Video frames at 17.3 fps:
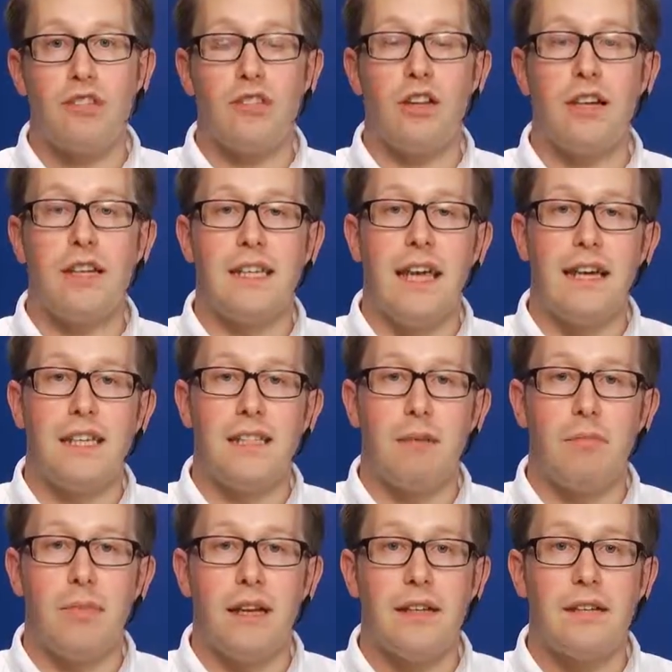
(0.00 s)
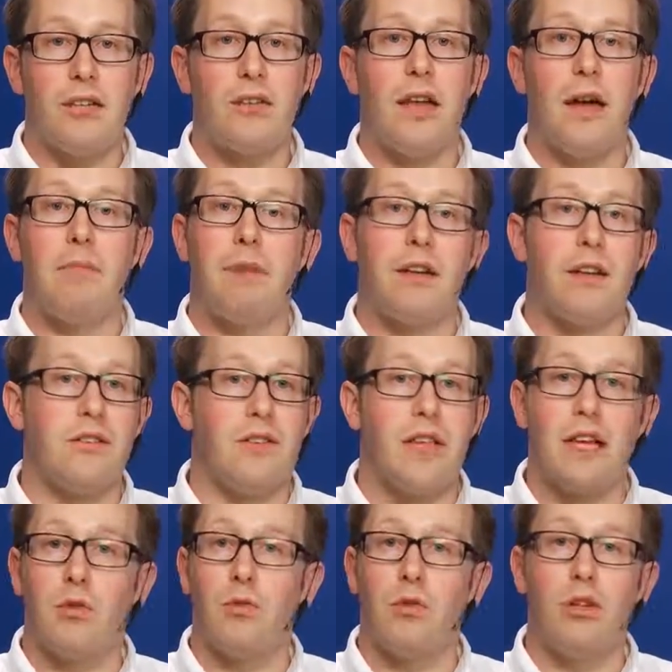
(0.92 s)
slide deck template to that because
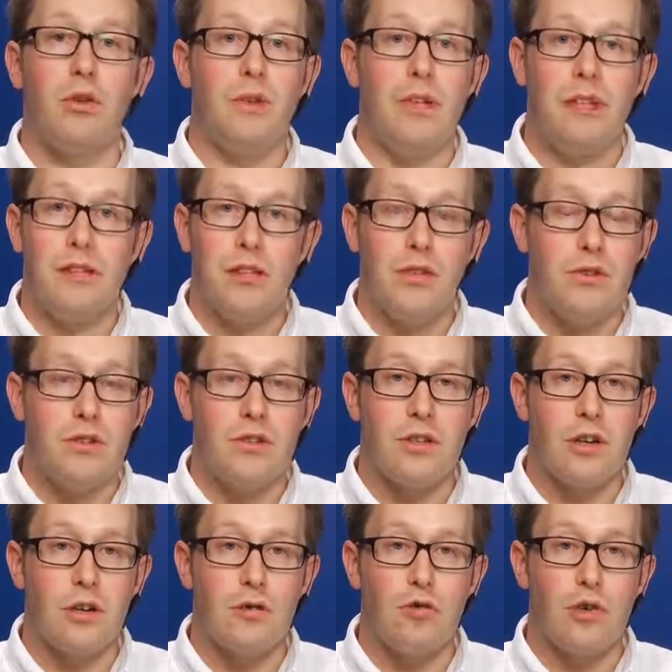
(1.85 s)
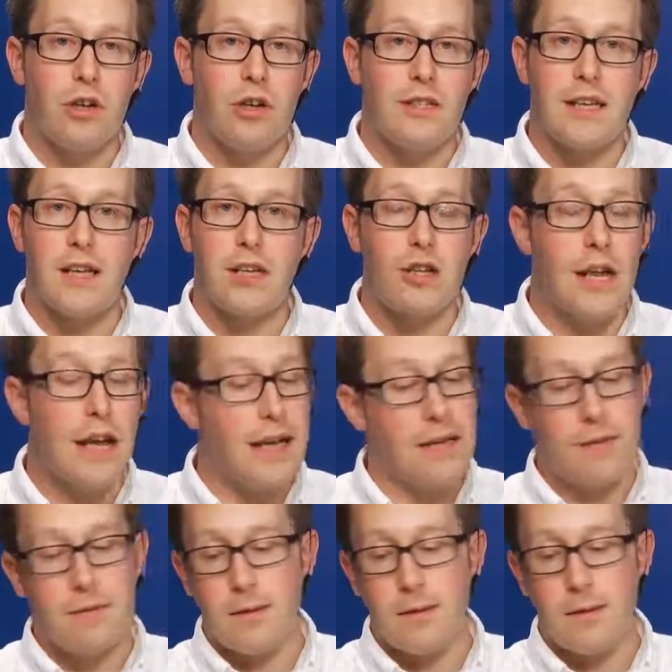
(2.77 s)
that's what you need to use inside of your organization, hey,